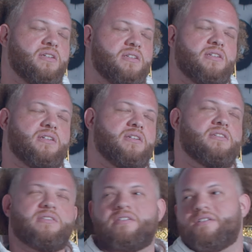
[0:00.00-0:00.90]
Cause I
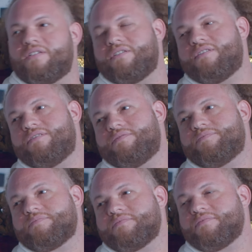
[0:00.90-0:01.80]
well, I'm kind of like that.
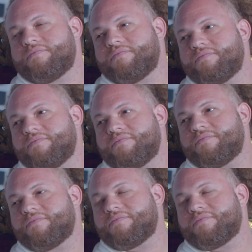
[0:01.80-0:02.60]
Like, well, I